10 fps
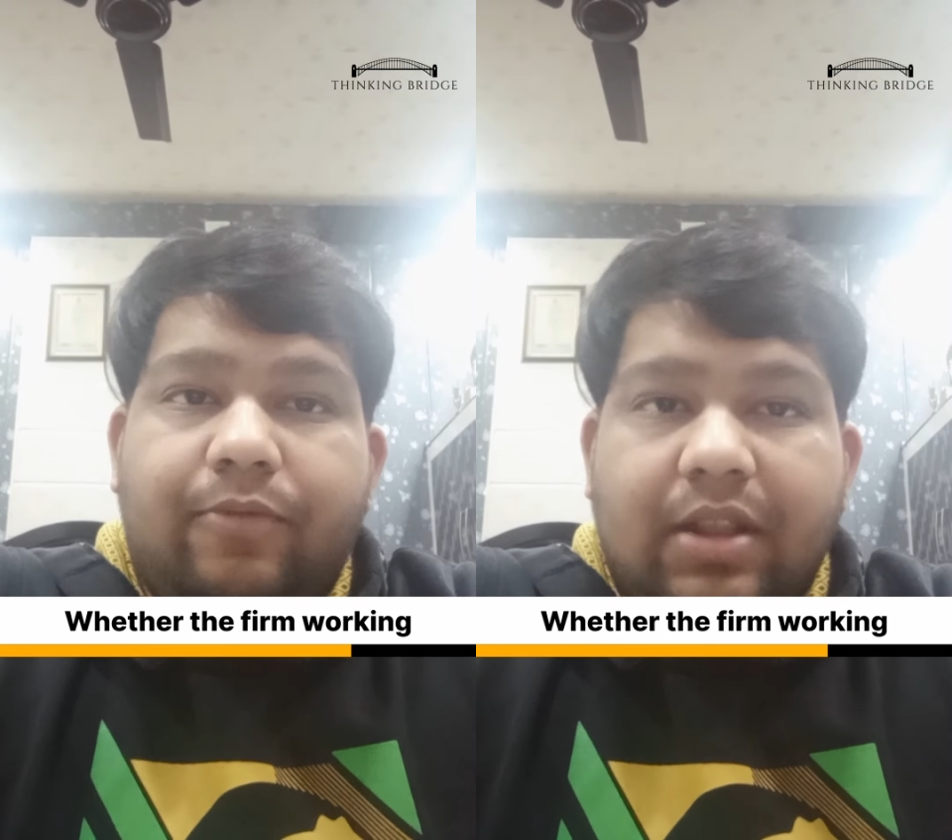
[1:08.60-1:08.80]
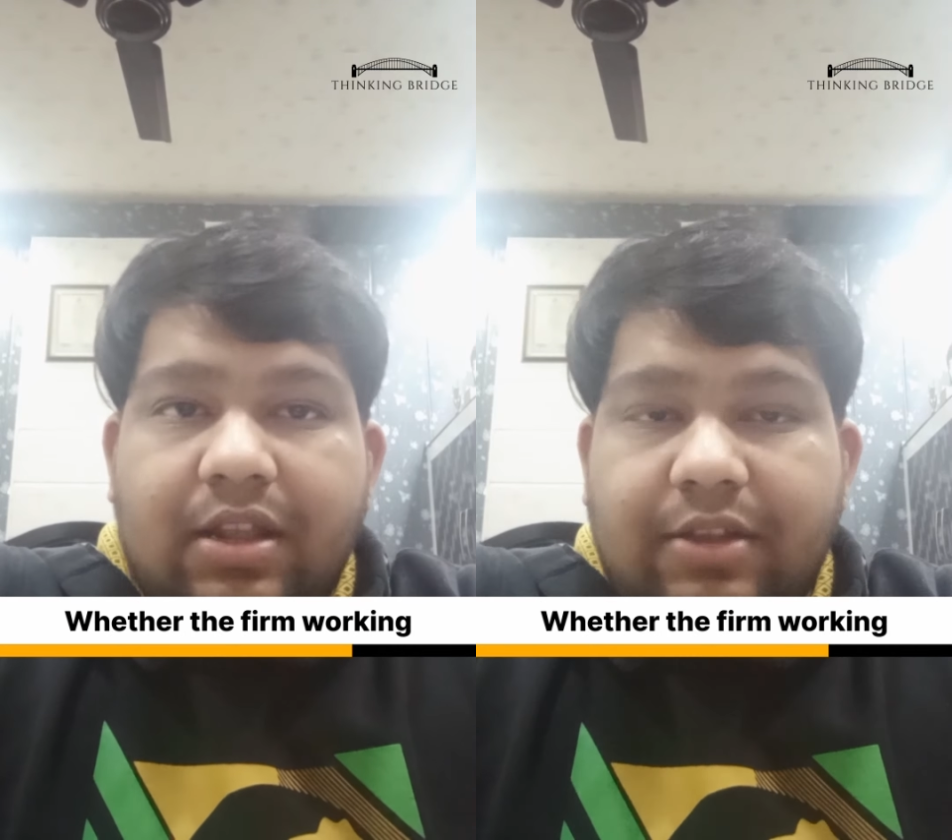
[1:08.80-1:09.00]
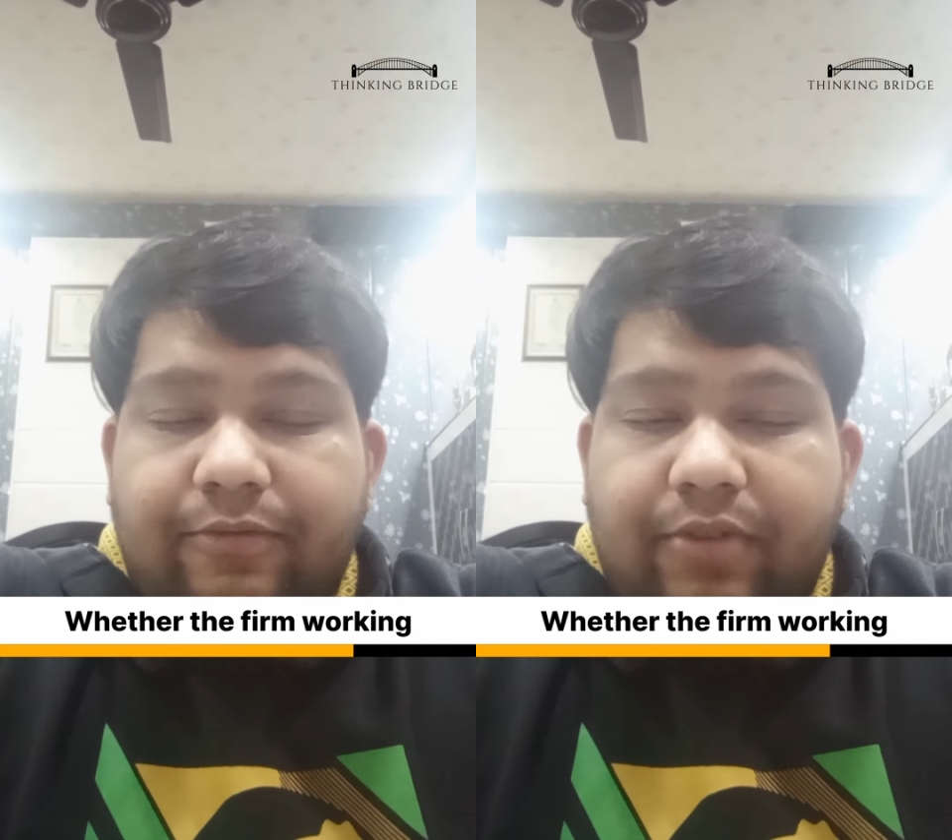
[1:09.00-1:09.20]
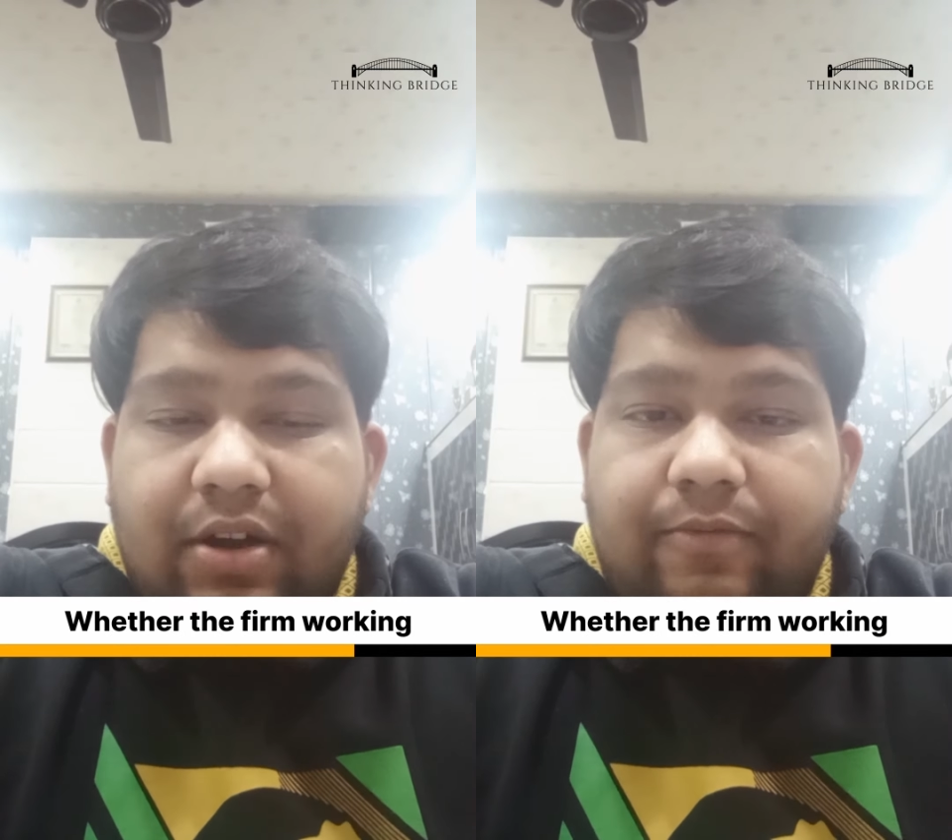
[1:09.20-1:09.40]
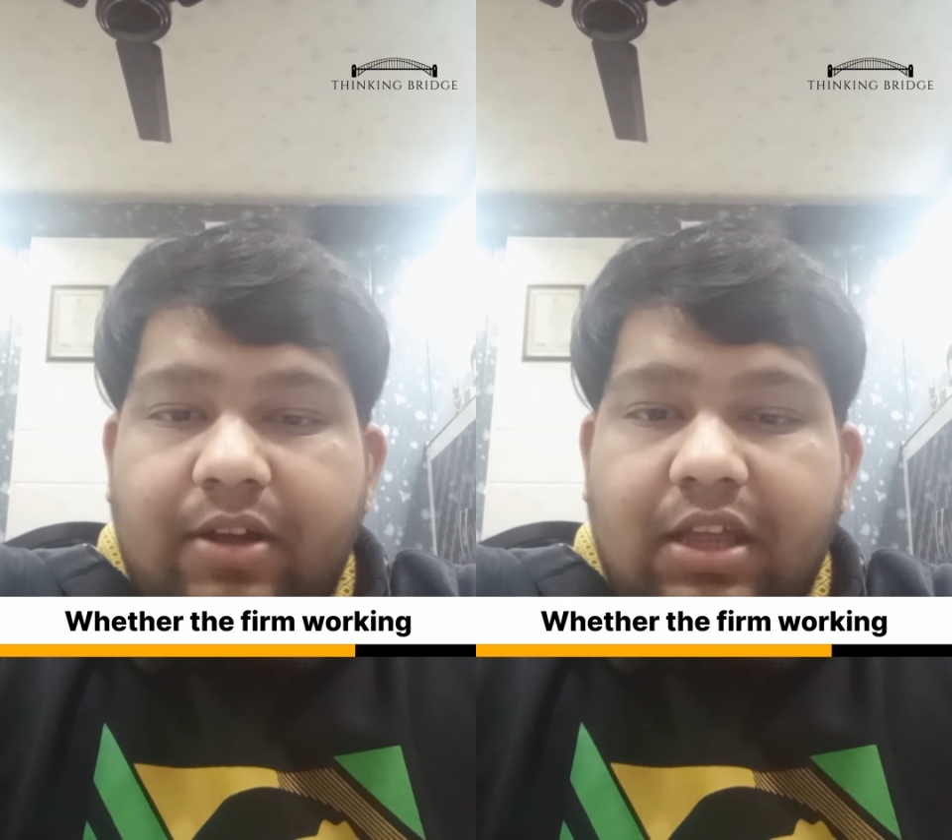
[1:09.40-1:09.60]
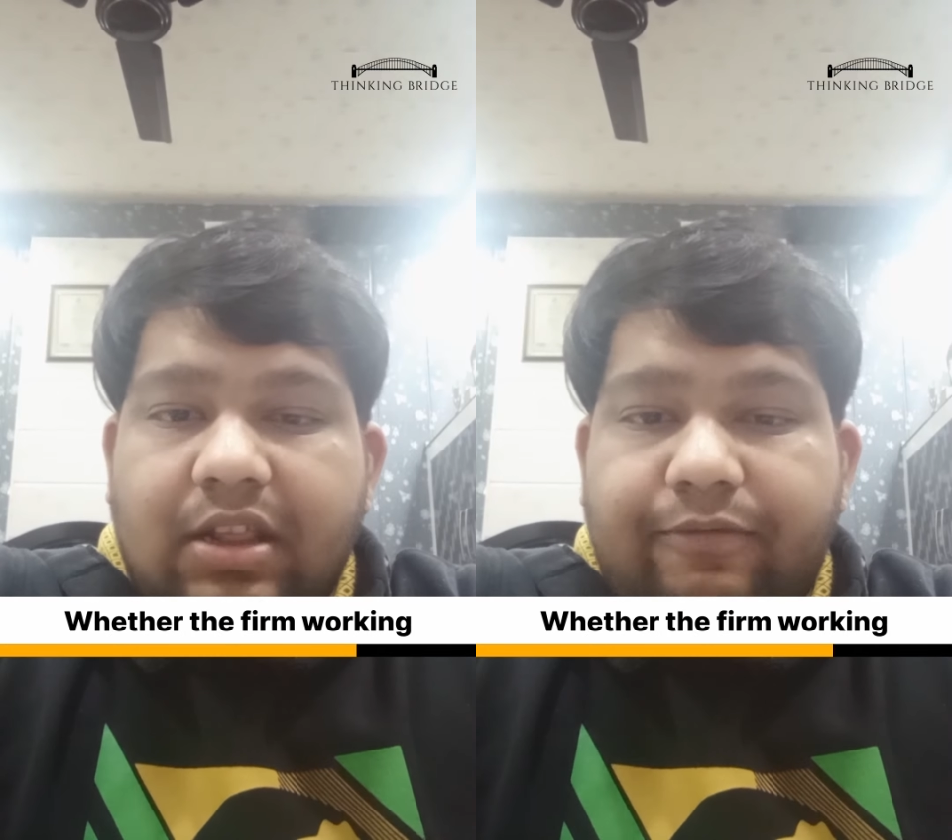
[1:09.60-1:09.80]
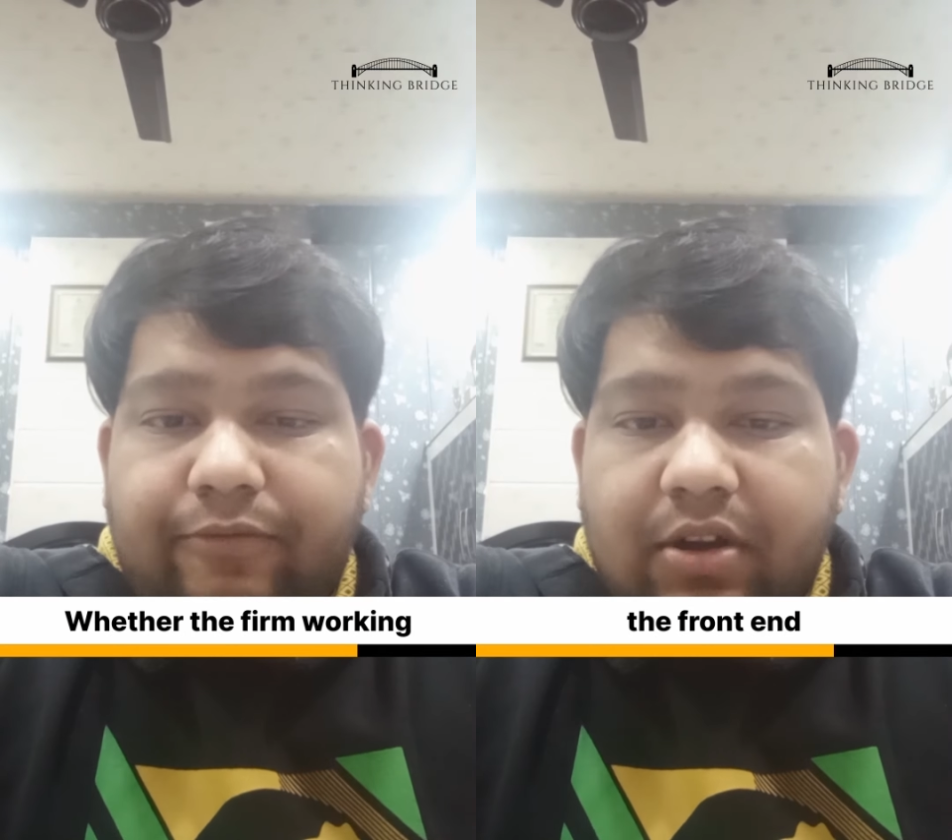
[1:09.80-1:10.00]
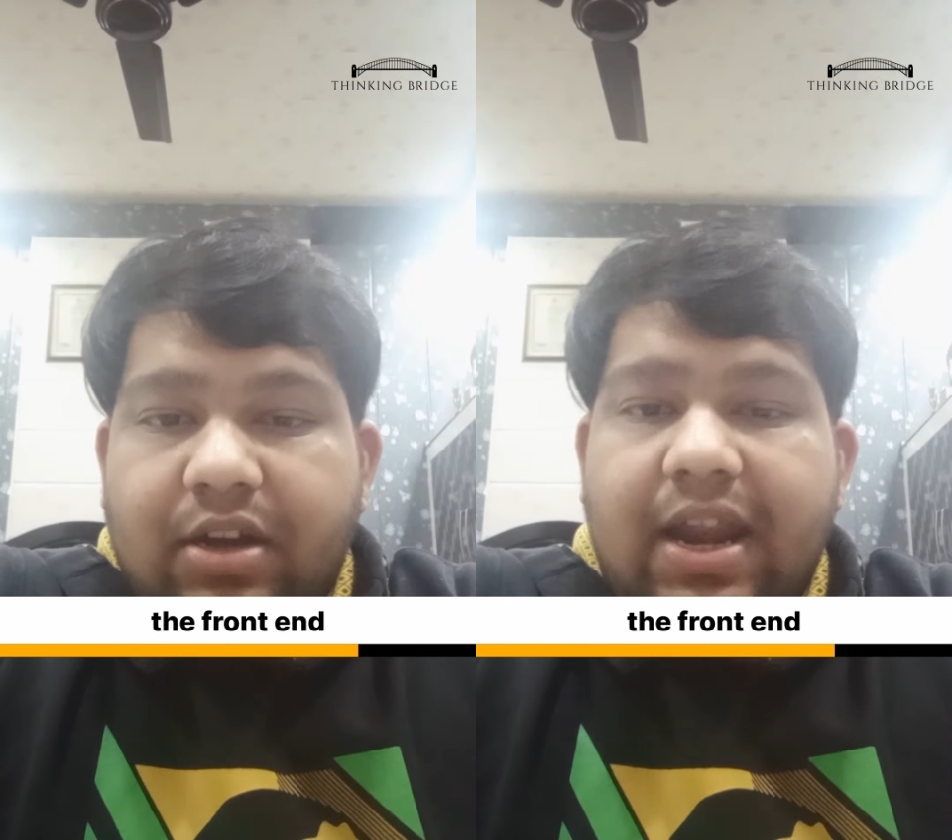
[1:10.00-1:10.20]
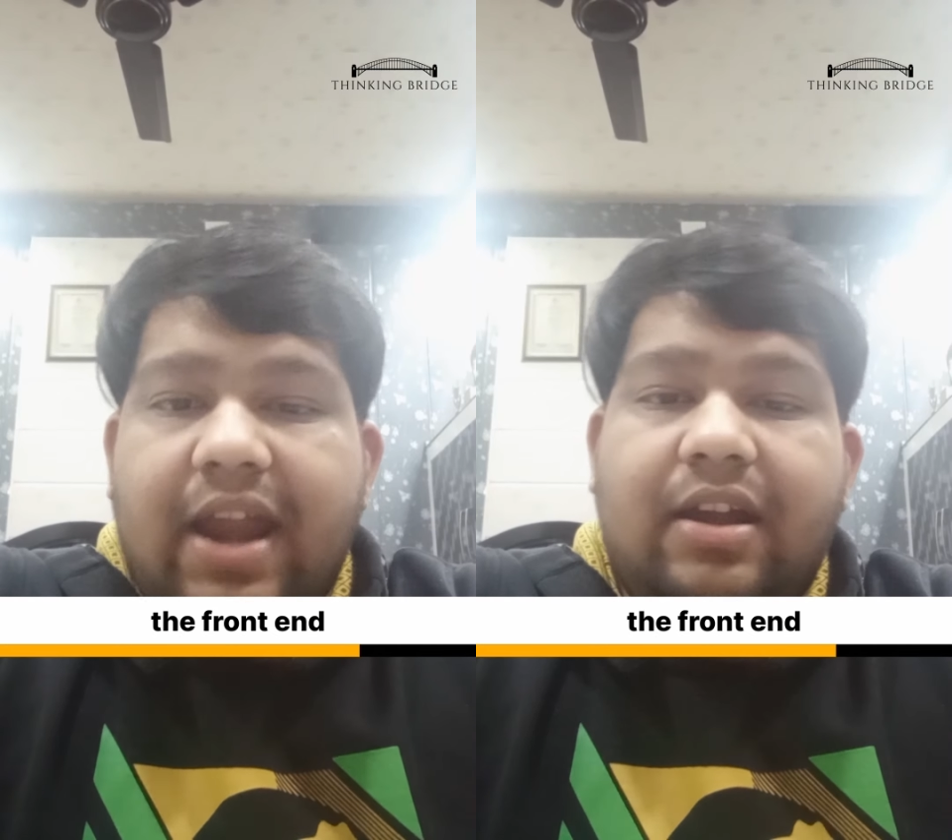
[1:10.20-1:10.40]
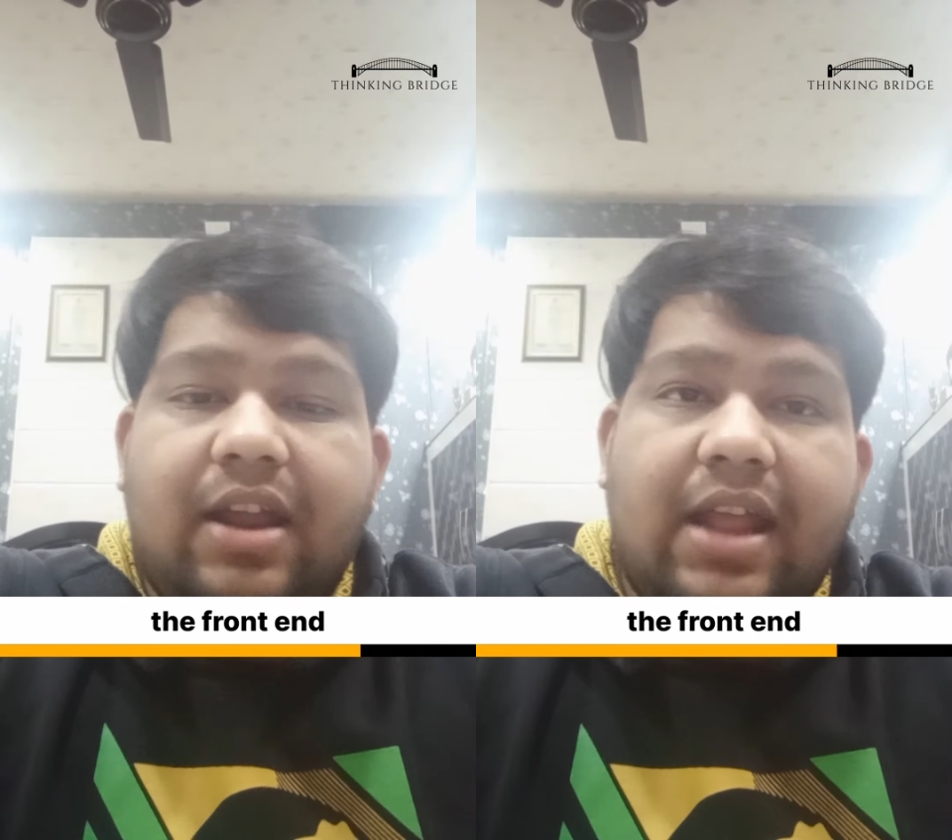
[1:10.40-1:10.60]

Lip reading: for the different working the front end